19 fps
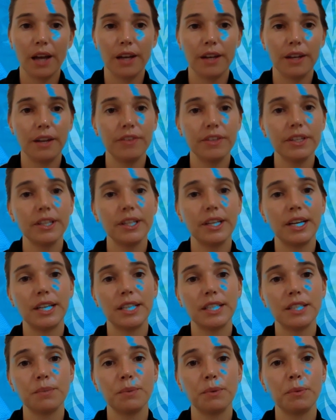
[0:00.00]

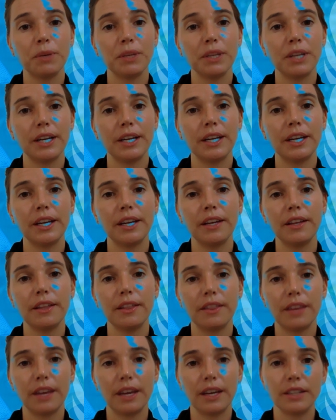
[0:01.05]
Nevertheless, we were lucky
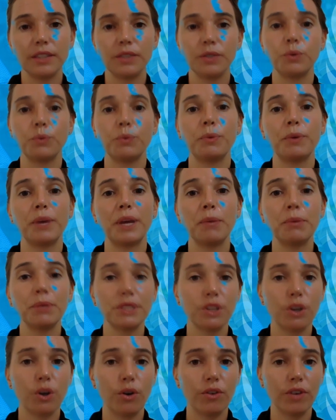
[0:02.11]
that we were able
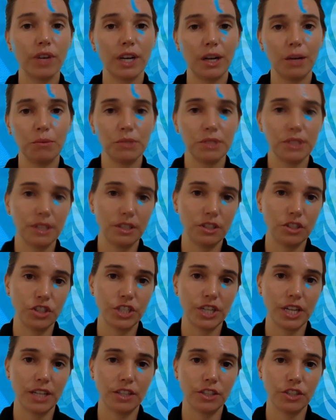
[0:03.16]
to overcome such
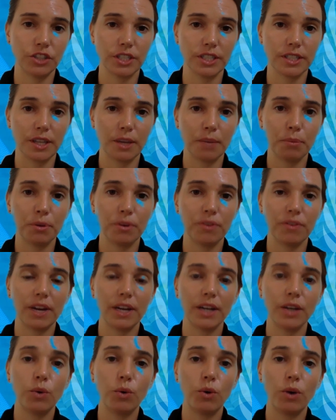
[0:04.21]
challenges and provide
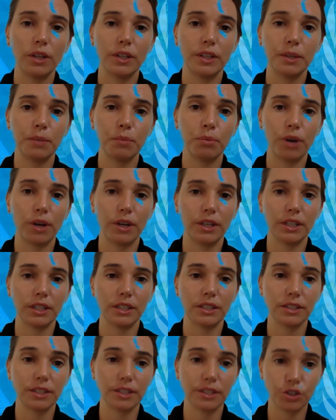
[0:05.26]
quality
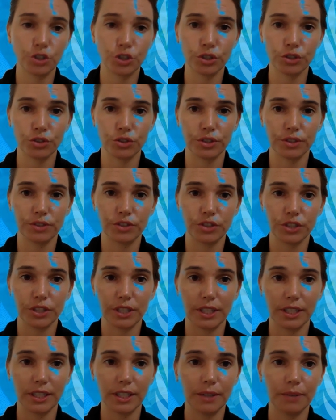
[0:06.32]
products to the children of Sri
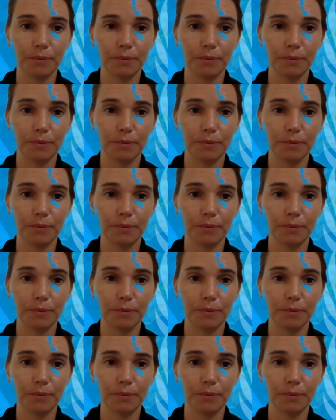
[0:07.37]
Lanka.